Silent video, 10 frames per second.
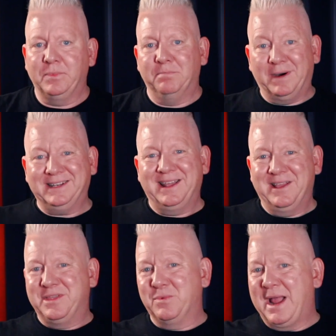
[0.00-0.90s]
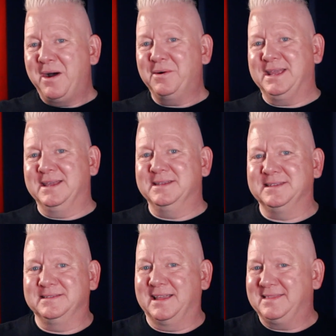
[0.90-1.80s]
But the reality
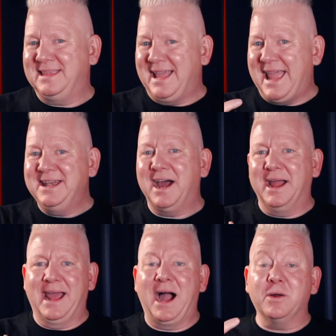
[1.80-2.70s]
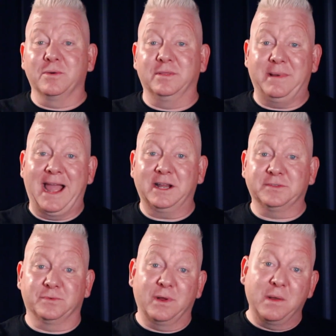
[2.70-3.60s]
is that the A9 algorithm
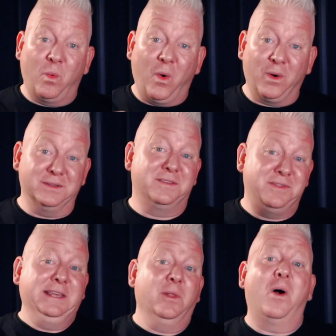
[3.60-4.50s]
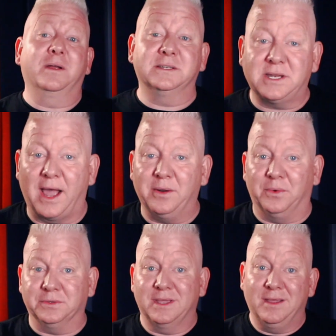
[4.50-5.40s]
actually rewards the longest
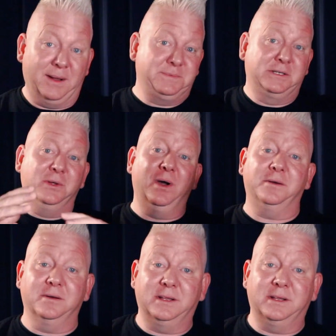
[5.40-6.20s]
titles, up to 200